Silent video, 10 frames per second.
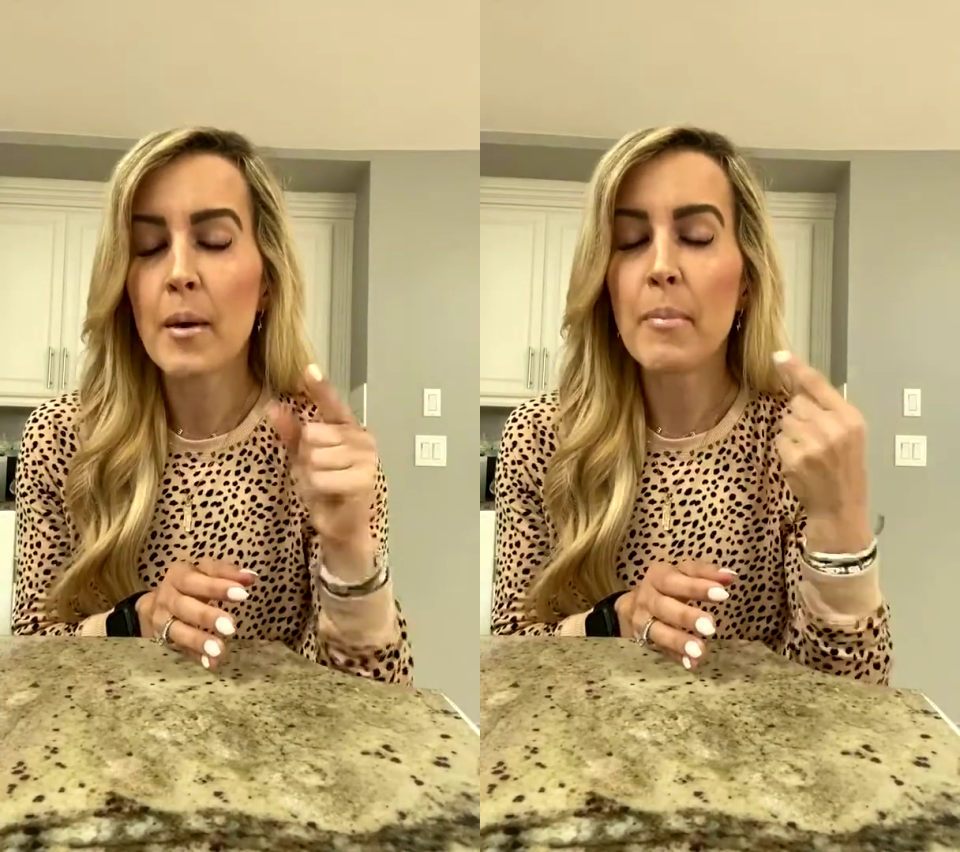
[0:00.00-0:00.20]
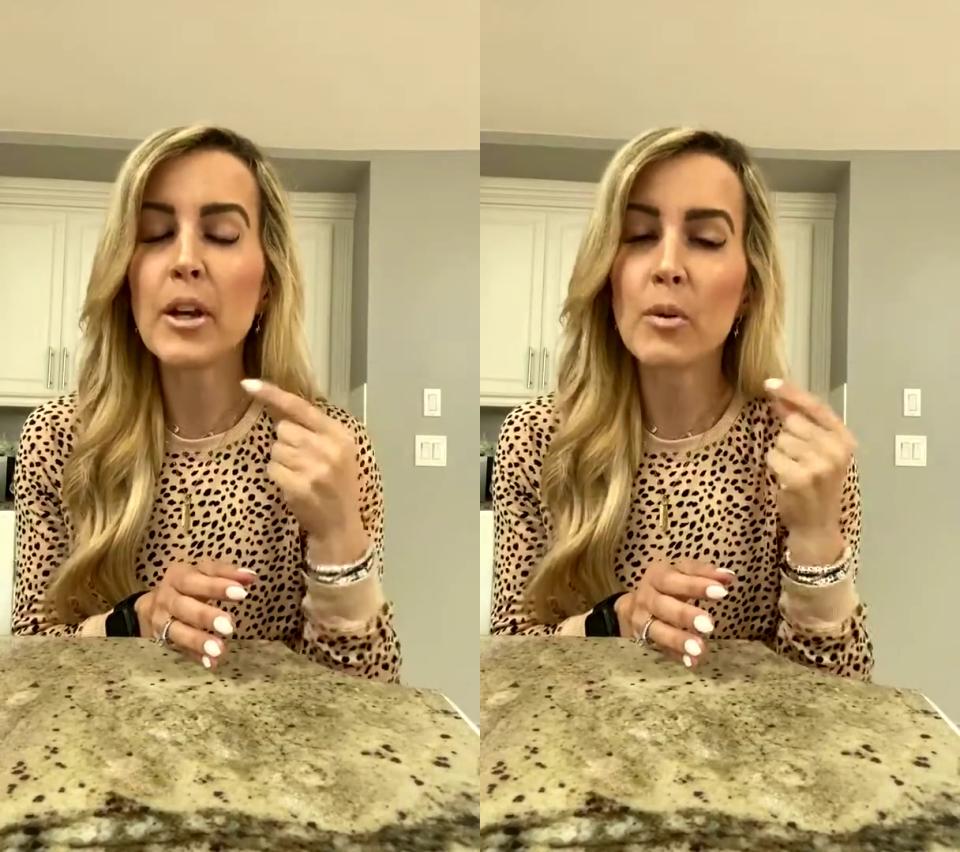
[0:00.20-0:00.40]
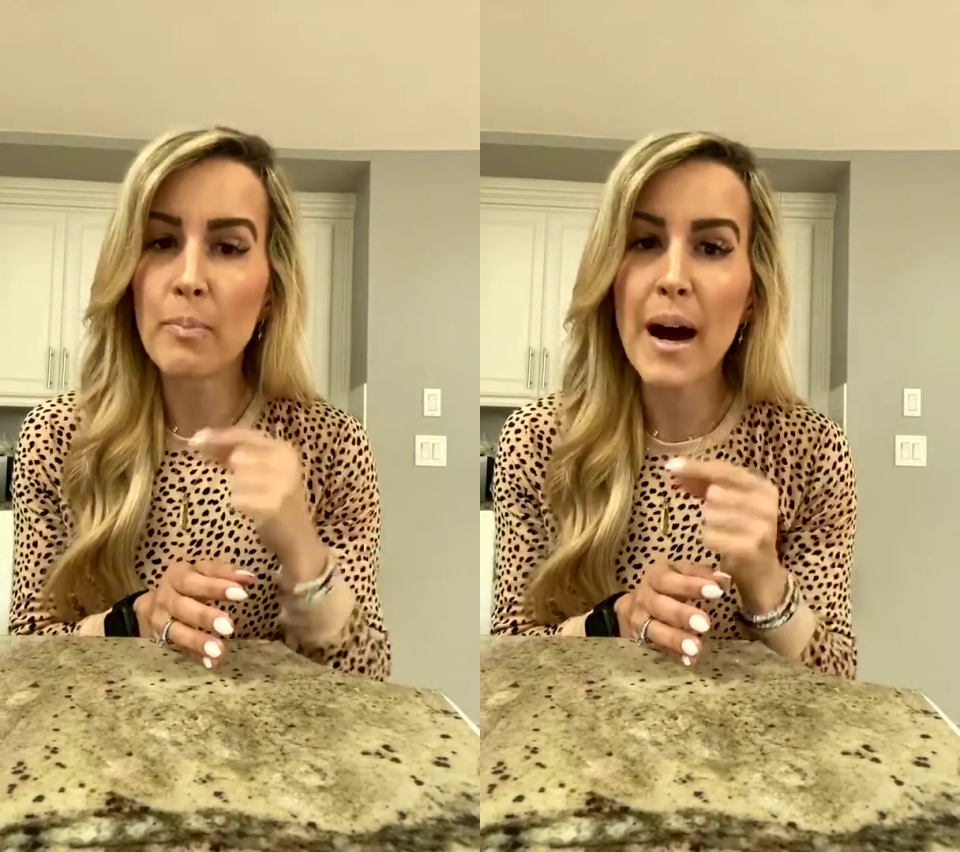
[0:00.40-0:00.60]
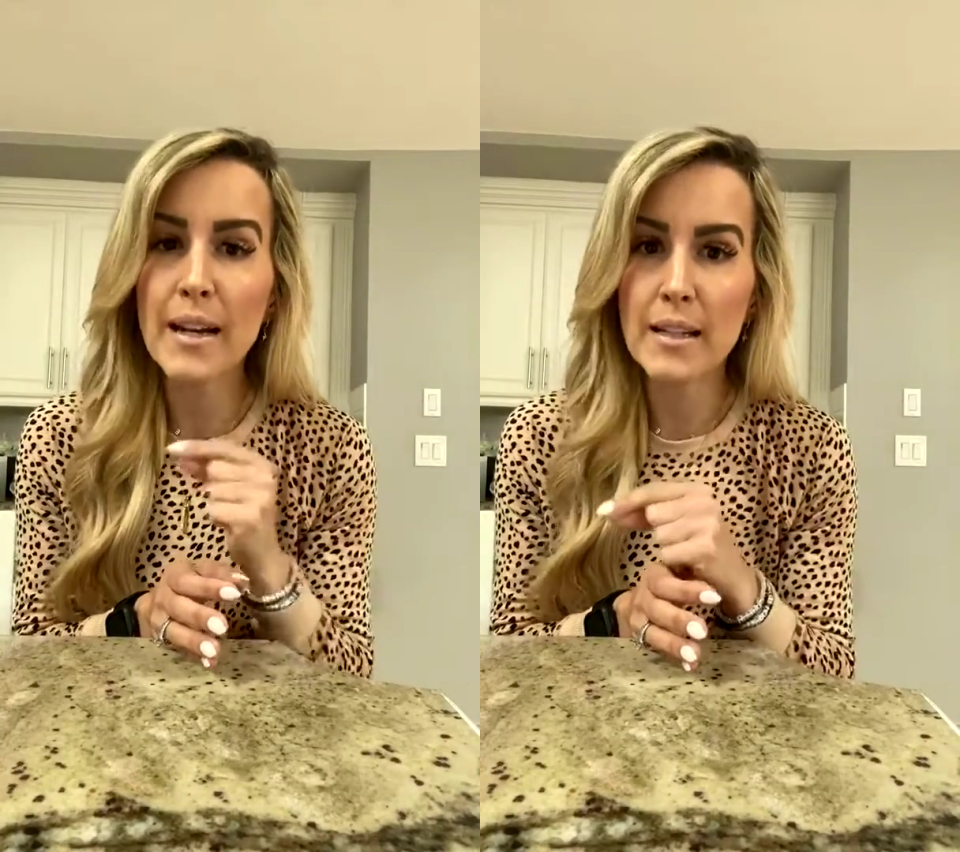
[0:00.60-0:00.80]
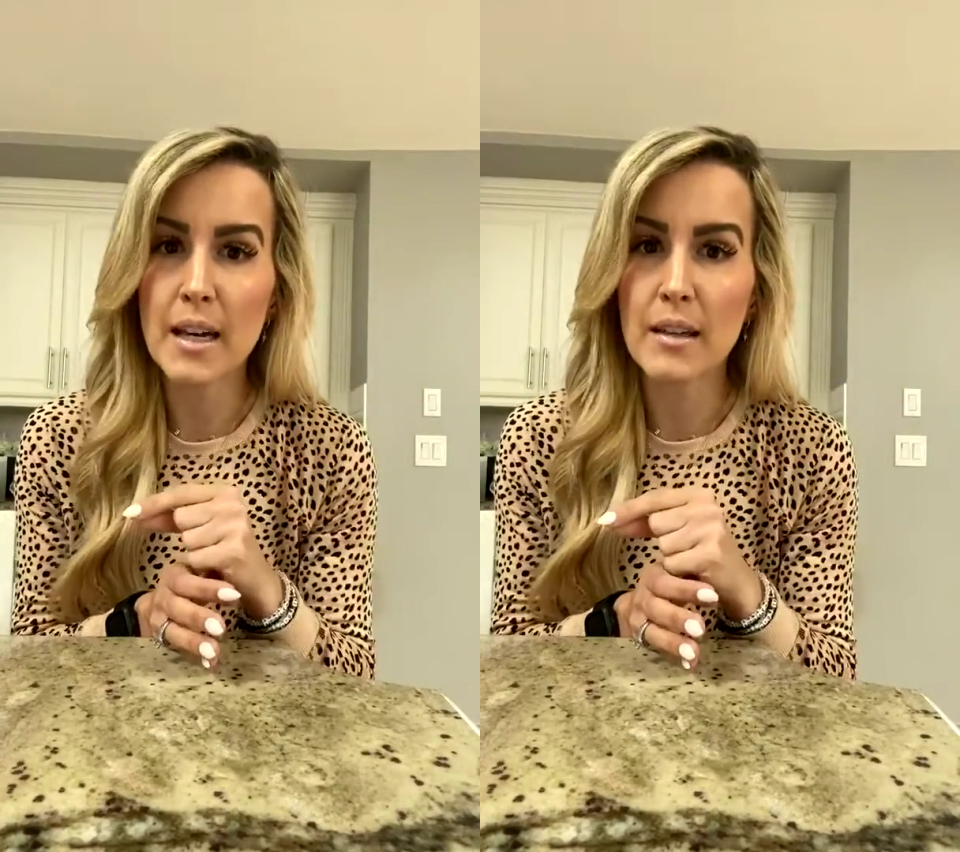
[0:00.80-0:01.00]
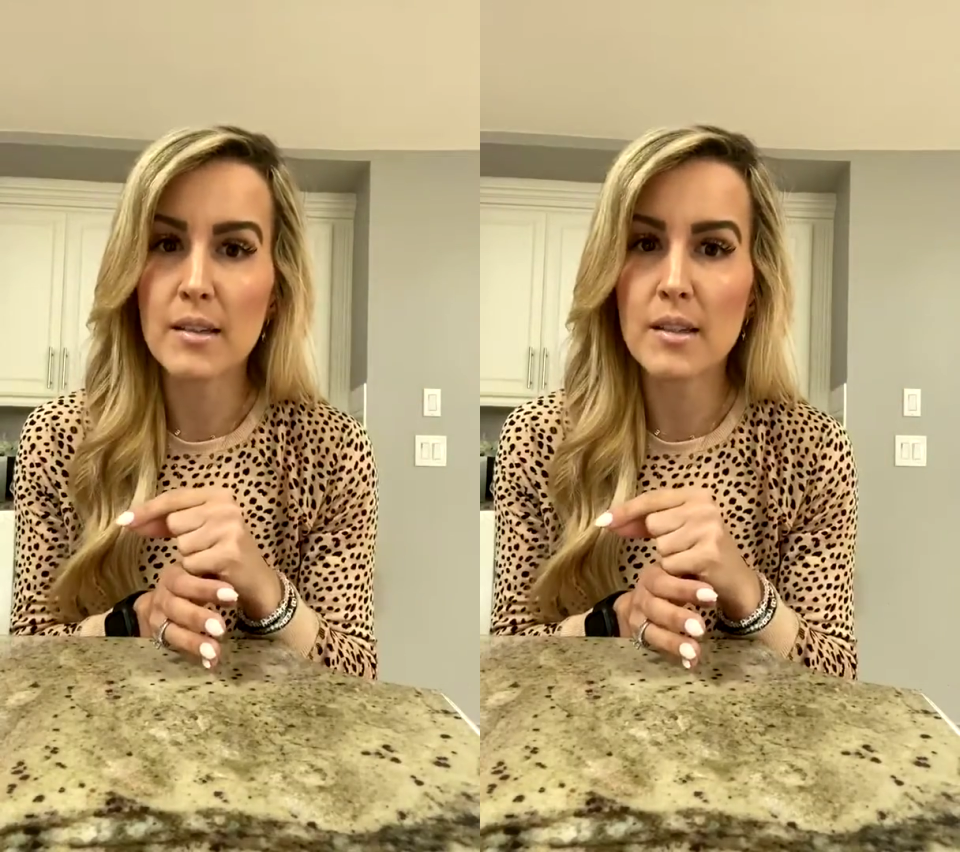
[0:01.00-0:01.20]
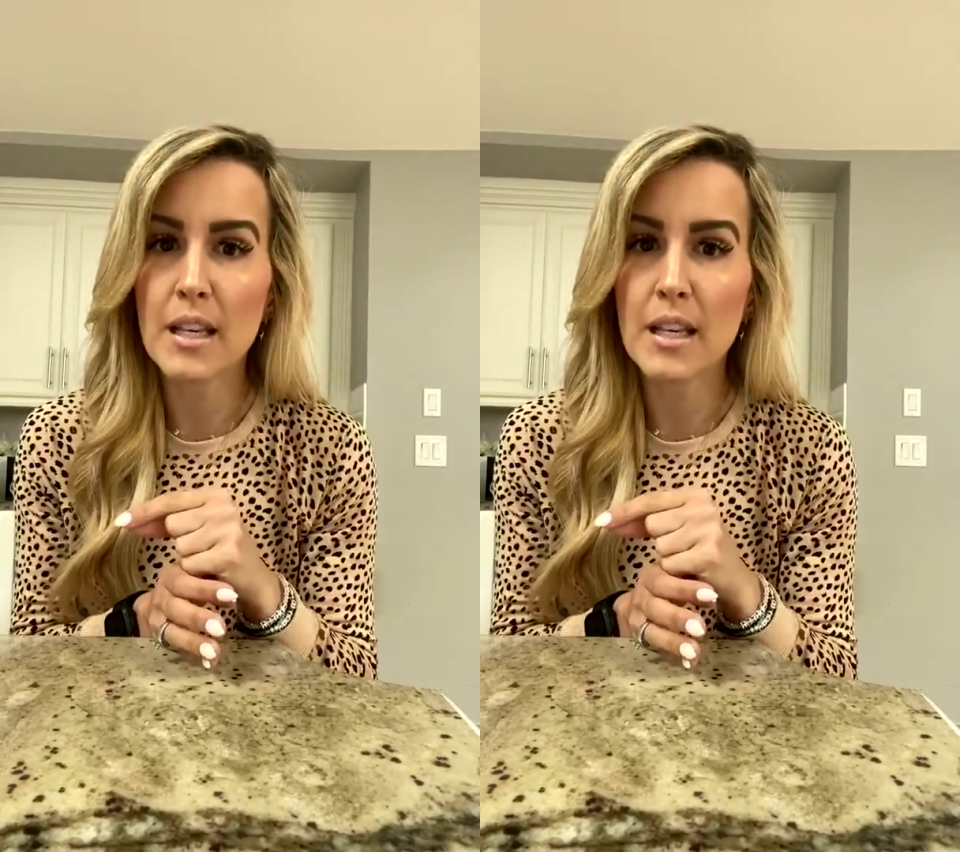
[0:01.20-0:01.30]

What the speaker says: but your body does.